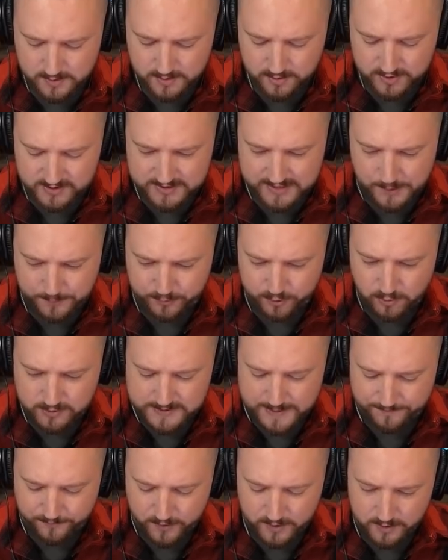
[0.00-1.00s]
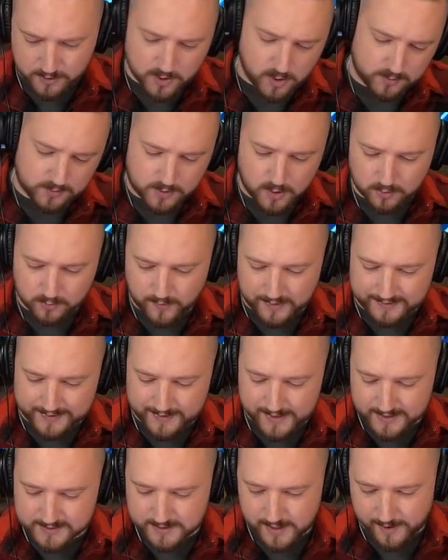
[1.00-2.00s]
Just a little pro tip for you. Go, go right
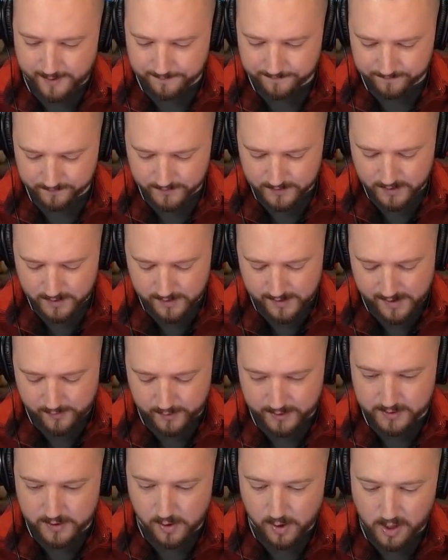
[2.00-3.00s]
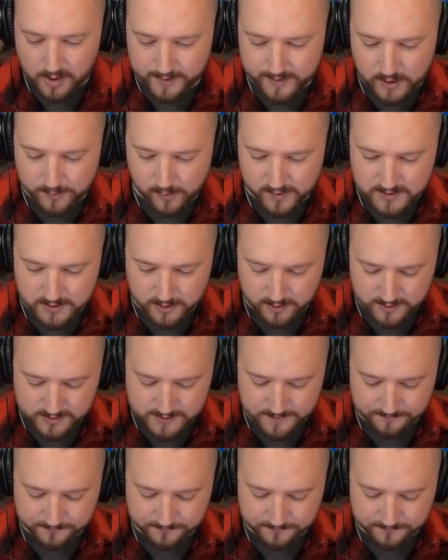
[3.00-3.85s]
lane next time. All right, we're going to go all in here, boys and girls.